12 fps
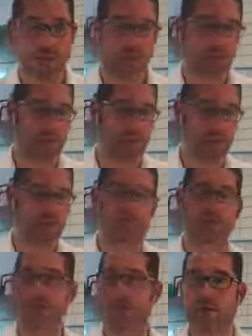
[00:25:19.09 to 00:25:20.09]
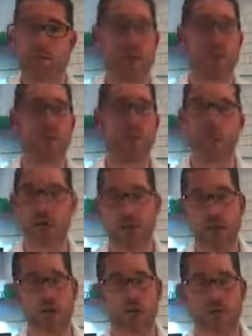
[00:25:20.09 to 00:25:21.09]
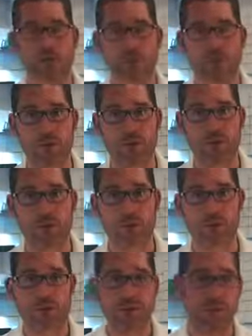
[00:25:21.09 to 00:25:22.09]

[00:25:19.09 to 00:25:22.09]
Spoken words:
they'll say it's the wife who answers the front door, right?